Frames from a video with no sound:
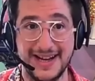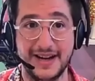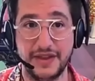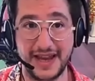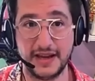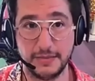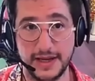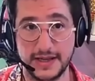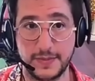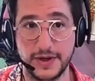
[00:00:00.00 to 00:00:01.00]
how they can
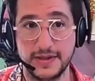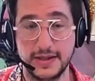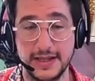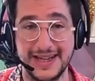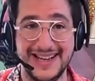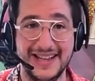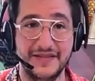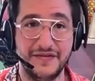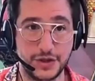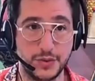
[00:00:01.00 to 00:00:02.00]
be expressed in
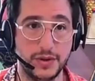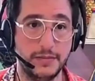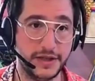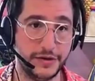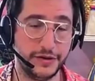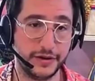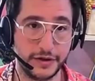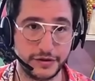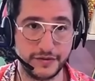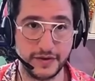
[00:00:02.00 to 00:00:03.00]
the visual and material
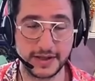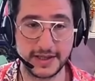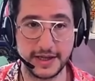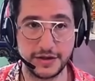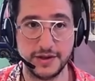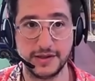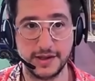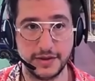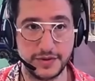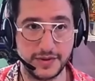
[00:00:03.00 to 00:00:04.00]
culture of architecture and
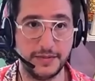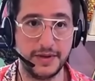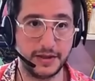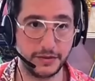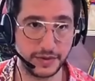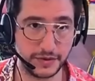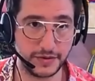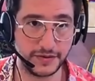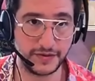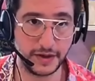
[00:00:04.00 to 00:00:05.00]
design, which was something that was
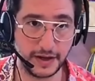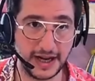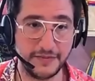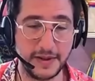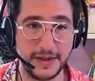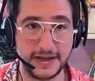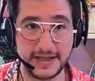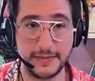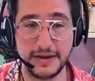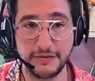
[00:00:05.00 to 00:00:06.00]
sort of, you know, left me being
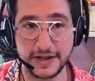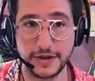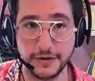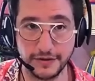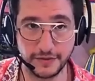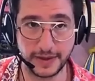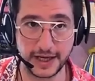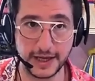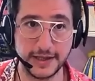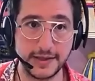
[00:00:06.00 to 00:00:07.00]
deeply ridiculed for
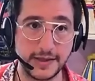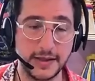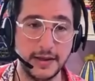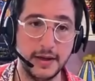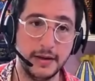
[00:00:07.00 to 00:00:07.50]
many years,